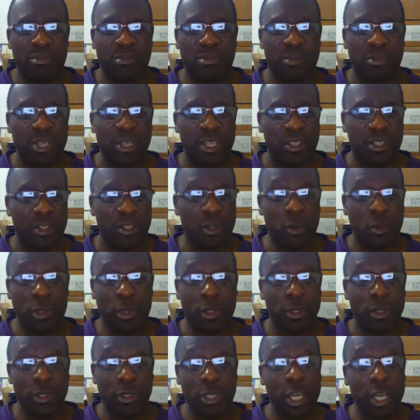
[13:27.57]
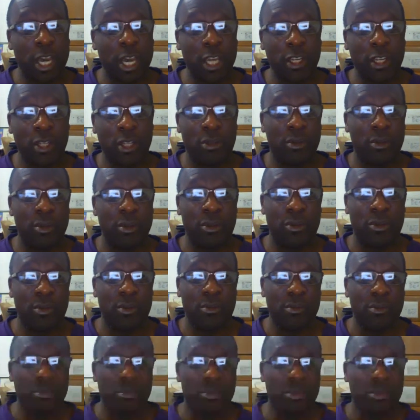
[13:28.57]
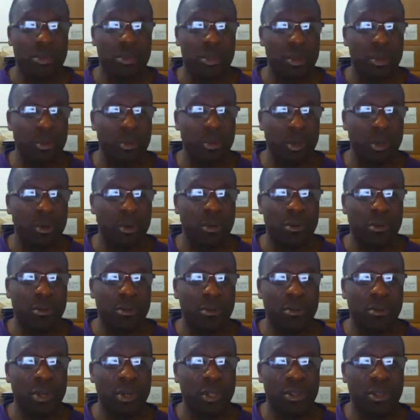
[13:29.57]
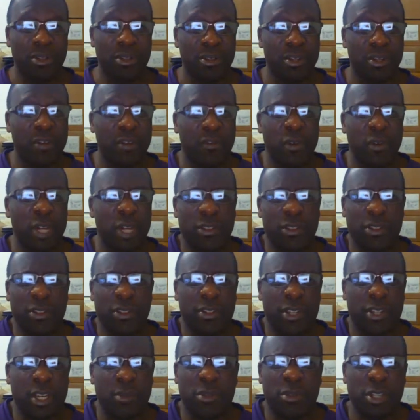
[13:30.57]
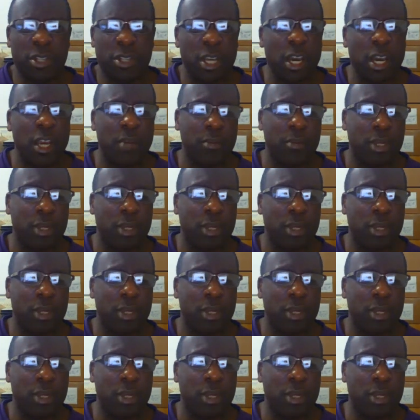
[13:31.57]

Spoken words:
they deal with design, and they're similar but different at the same time.